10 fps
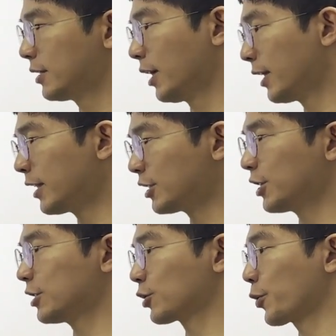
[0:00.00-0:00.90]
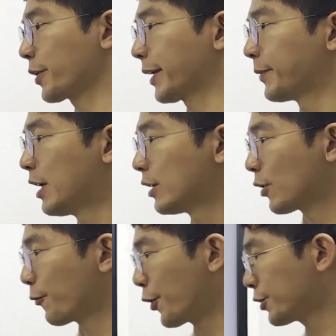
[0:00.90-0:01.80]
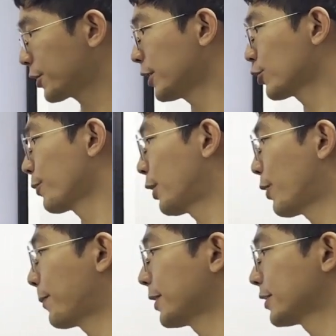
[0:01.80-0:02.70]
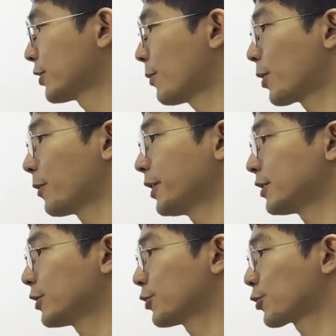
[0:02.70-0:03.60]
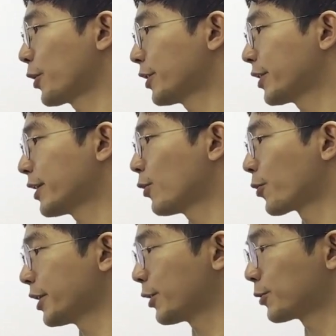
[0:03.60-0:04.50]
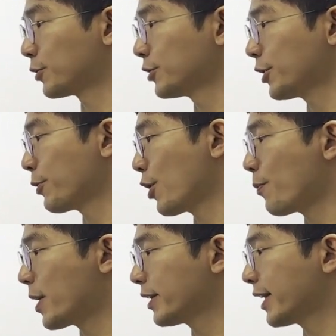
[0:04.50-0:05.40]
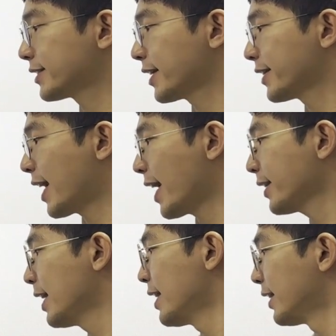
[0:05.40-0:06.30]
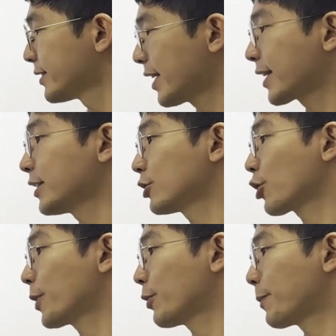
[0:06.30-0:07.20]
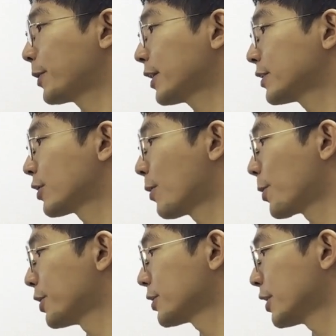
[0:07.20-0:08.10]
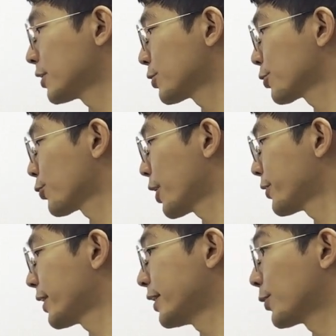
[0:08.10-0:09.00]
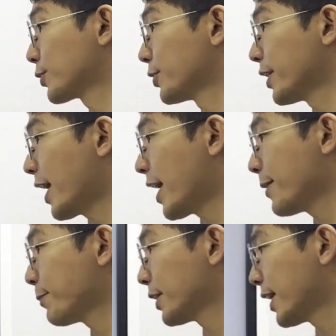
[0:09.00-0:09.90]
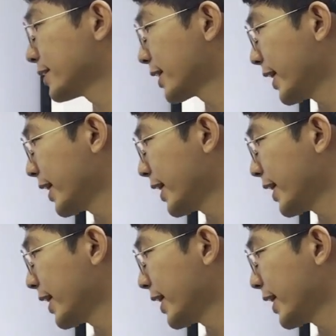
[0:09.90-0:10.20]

In each histogram, the first interval represents the number of integers greater than or equal to 0 but less than 9. Second interval represents the number of integers greater than or equal to 9 but less than